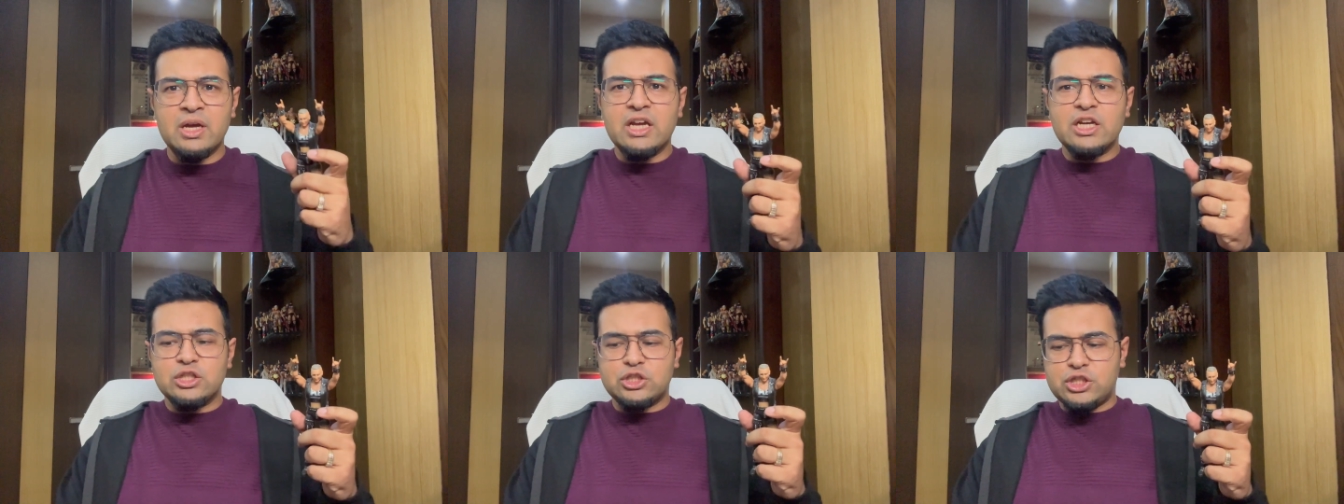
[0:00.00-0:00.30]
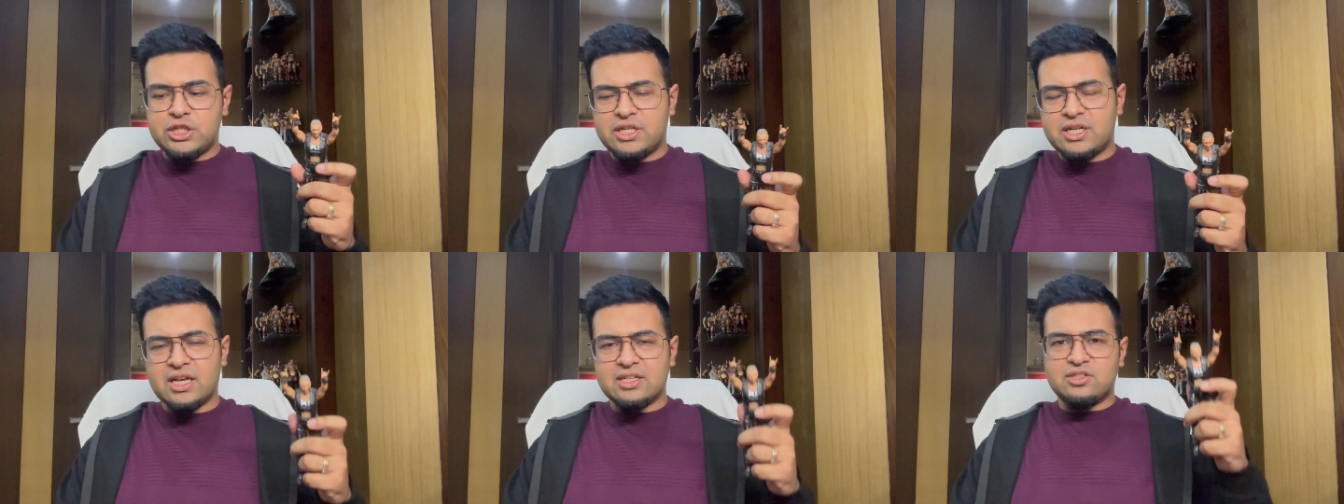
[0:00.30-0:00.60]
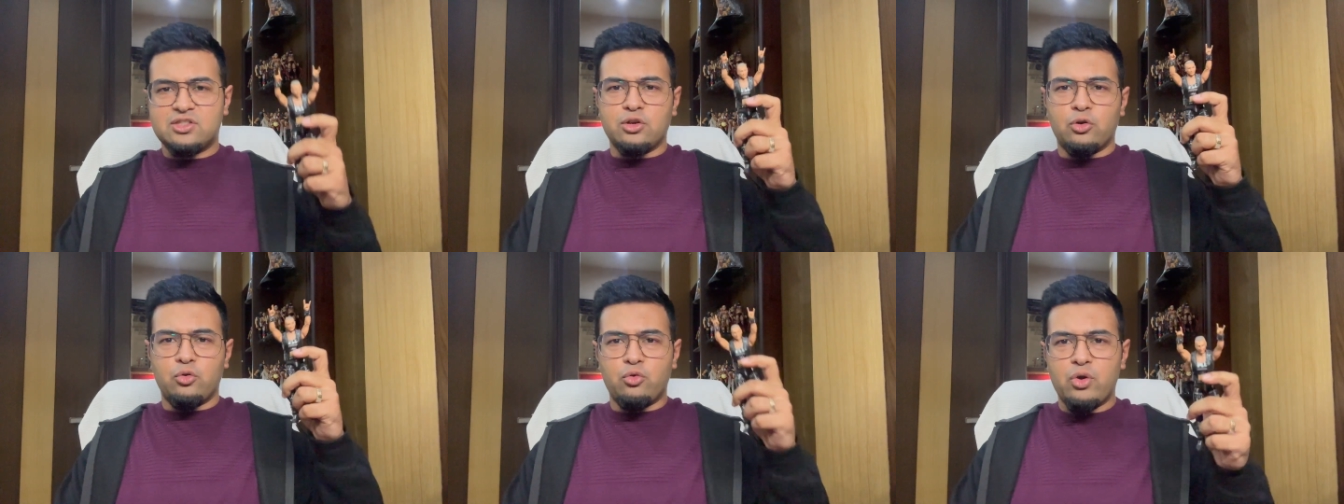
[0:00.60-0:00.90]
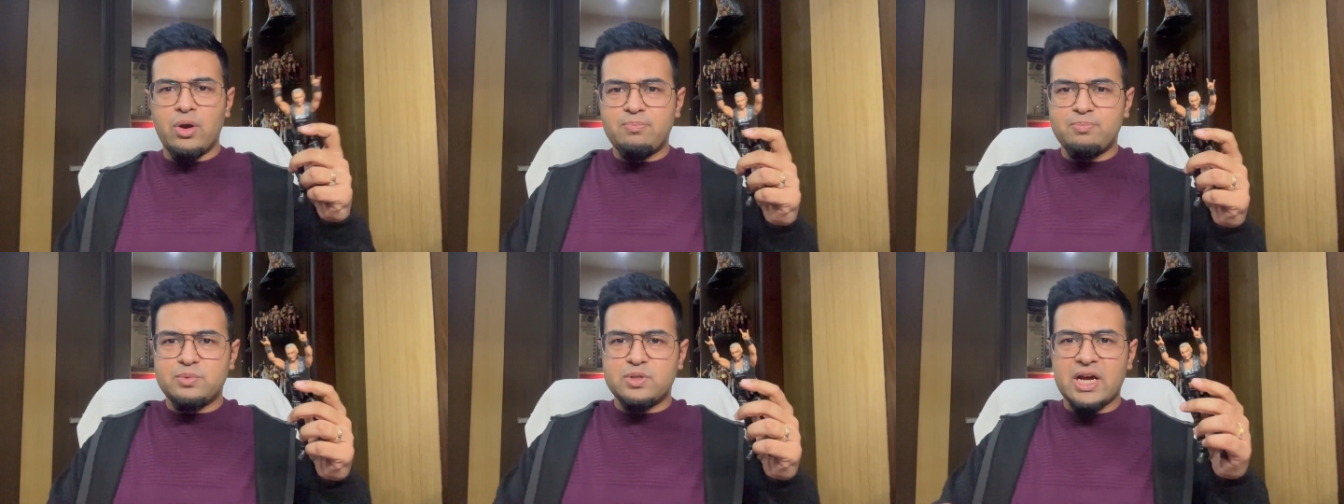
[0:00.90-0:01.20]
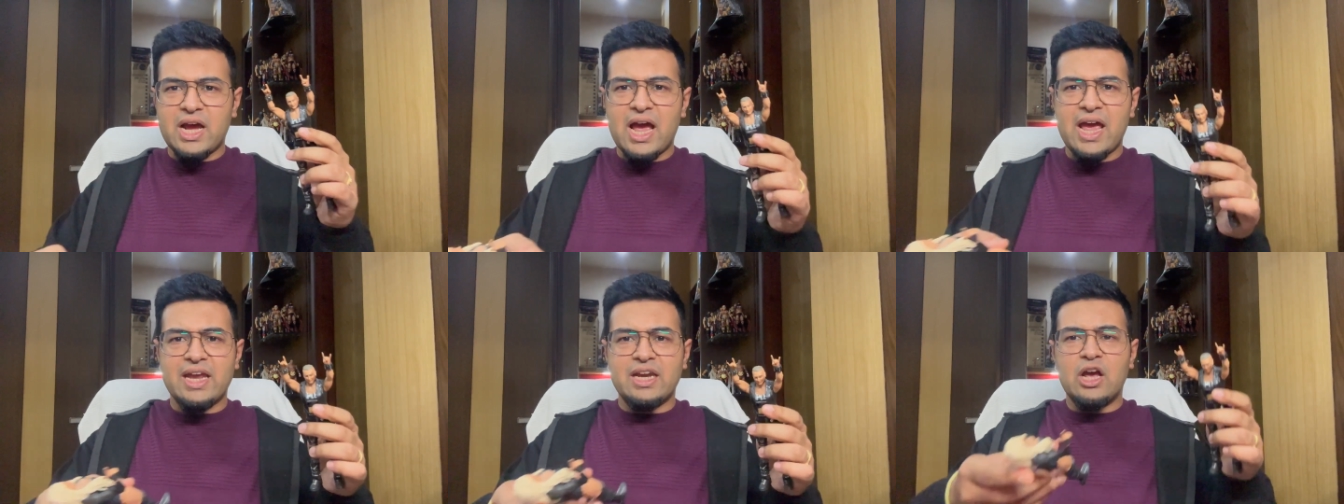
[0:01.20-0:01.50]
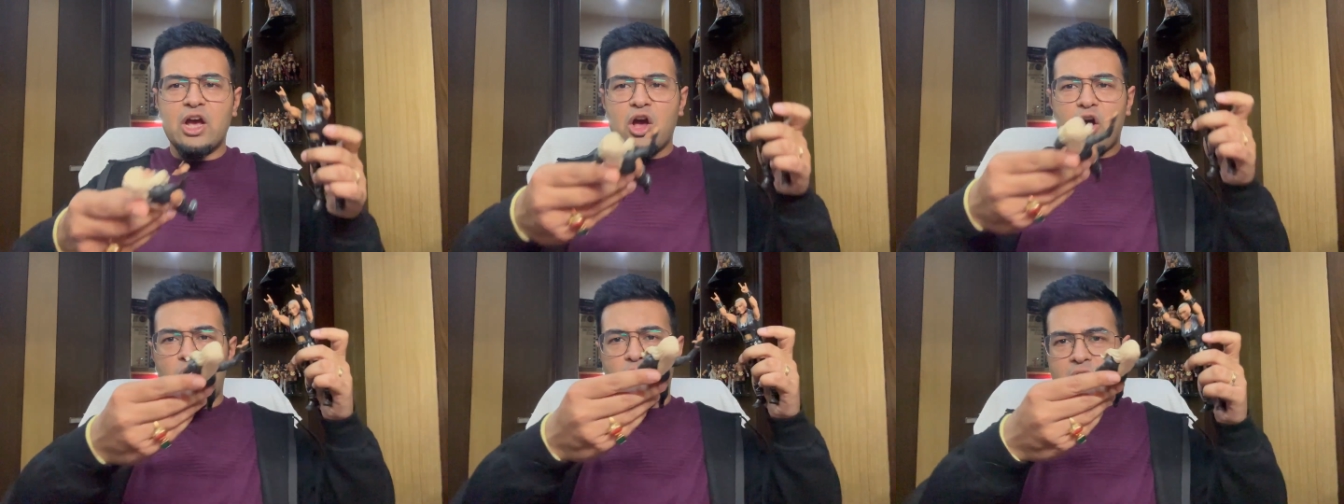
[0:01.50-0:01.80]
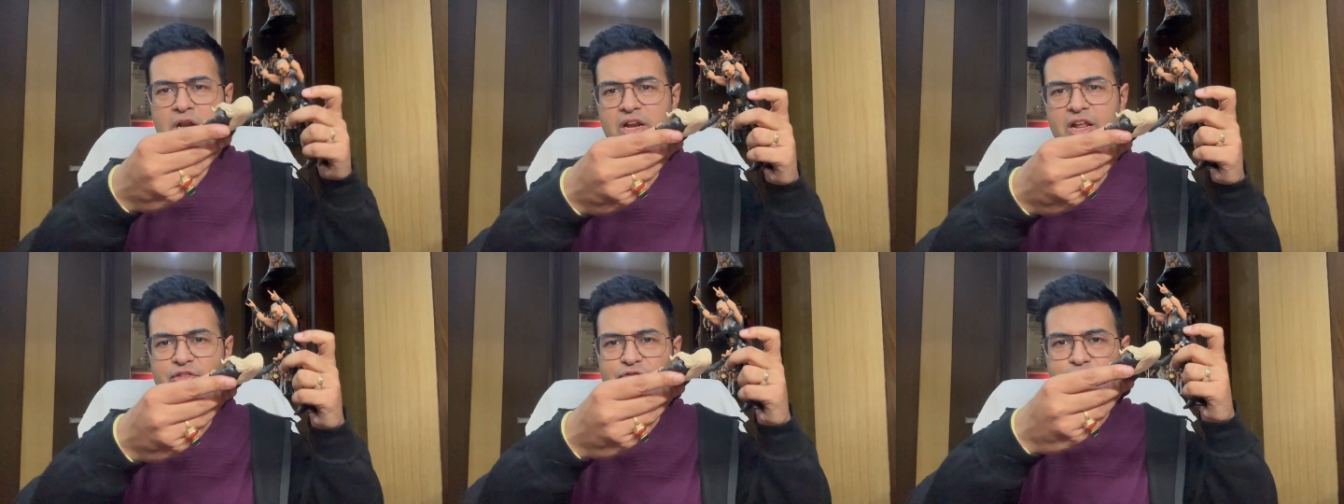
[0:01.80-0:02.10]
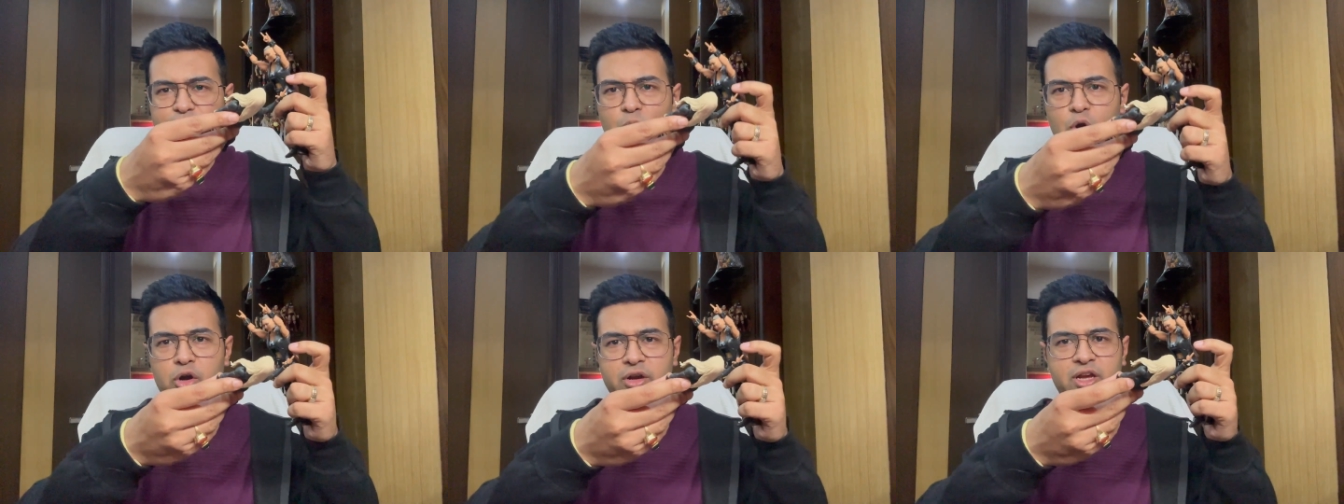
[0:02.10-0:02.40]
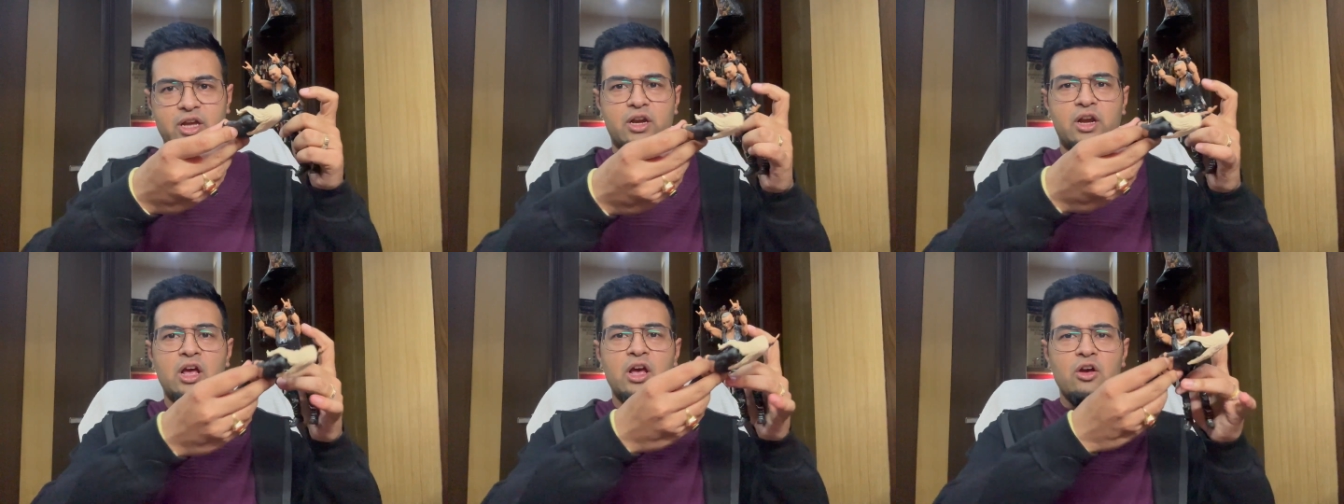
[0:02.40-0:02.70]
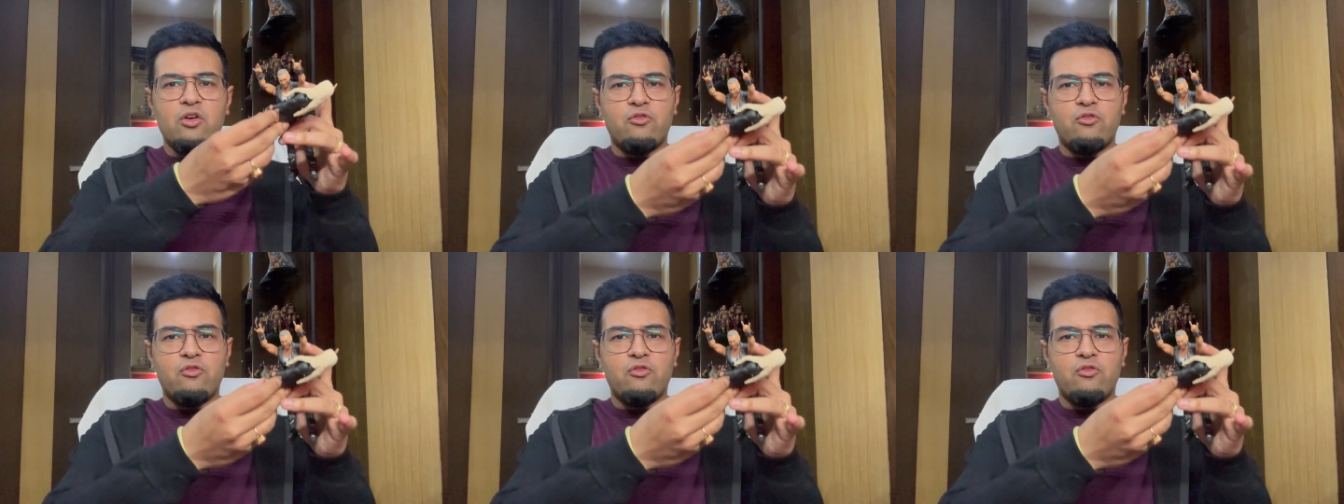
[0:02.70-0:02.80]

She does the riptide on Liv Morgan